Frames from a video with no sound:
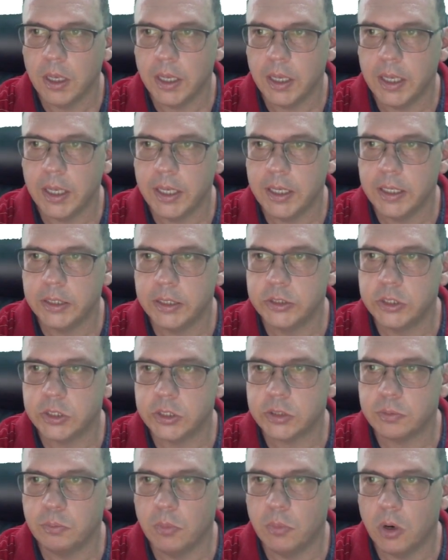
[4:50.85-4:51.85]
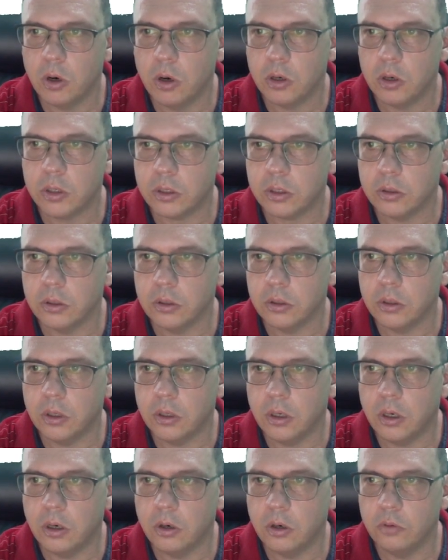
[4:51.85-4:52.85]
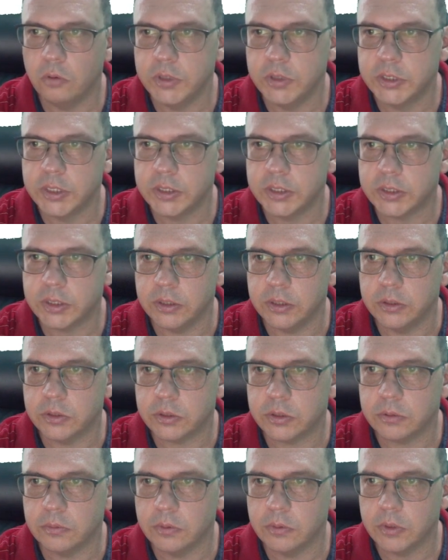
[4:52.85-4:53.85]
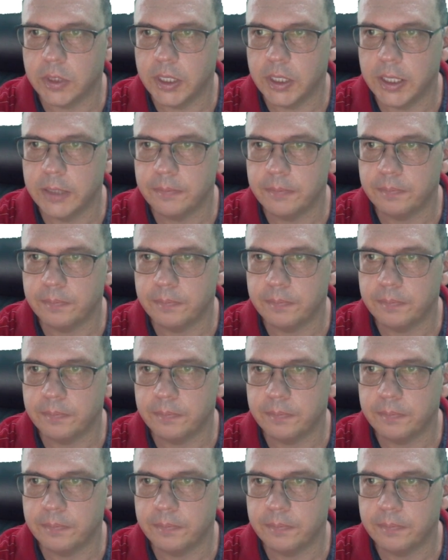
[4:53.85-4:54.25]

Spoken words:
and just mark our resistance. Okay,